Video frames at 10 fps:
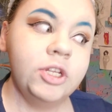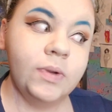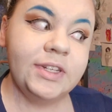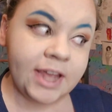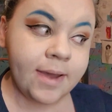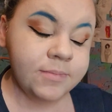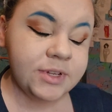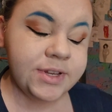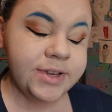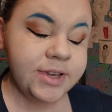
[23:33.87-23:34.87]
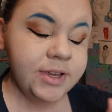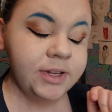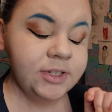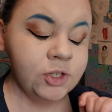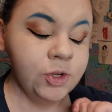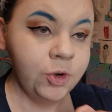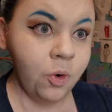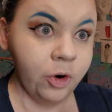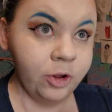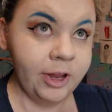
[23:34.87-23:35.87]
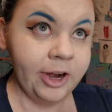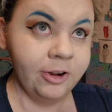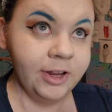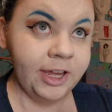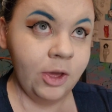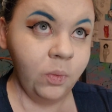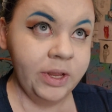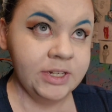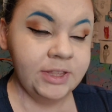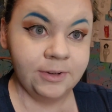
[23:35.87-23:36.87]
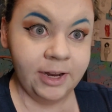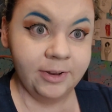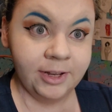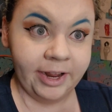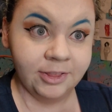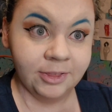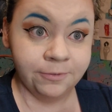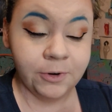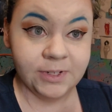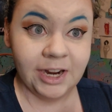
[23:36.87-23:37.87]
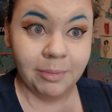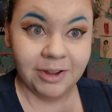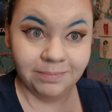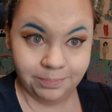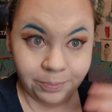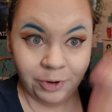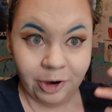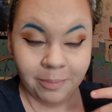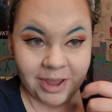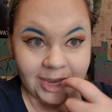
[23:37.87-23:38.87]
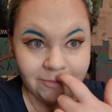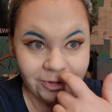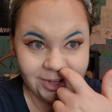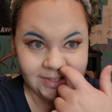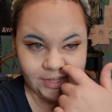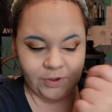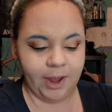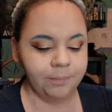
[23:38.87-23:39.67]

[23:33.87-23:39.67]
to attempt to do corner liner like I winged it the first time I put on makeup for this. Okay.